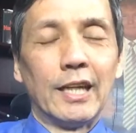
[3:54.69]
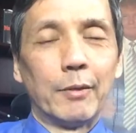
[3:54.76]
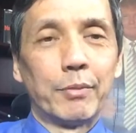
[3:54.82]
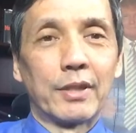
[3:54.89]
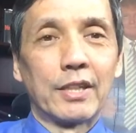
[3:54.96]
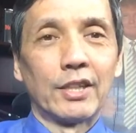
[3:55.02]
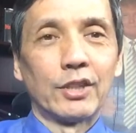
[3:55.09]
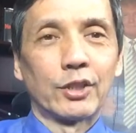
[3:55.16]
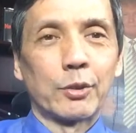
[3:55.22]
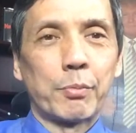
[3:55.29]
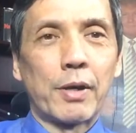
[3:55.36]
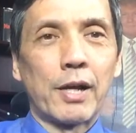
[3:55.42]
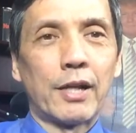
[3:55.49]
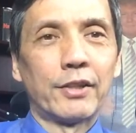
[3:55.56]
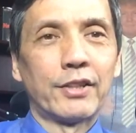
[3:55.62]
because the
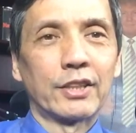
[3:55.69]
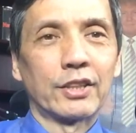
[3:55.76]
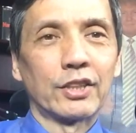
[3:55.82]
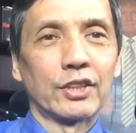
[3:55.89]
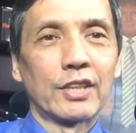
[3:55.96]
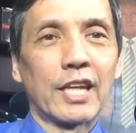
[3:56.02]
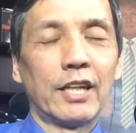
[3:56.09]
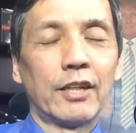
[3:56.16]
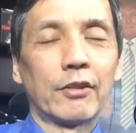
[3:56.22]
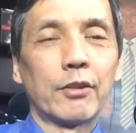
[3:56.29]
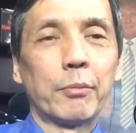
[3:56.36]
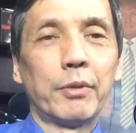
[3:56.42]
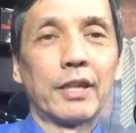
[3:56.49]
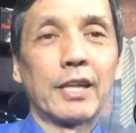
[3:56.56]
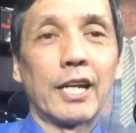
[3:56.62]
politics is getting to
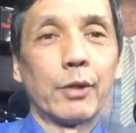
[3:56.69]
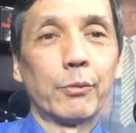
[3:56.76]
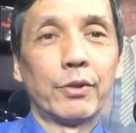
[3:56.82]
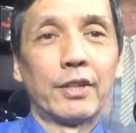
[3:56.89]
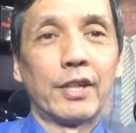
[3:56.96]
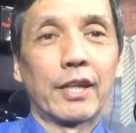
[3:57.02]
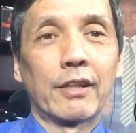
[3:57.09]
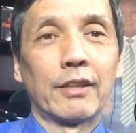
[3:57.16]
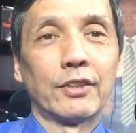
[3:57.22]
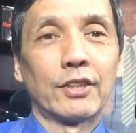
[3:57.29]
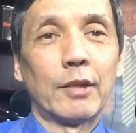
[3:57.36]
be kind of ridiculous,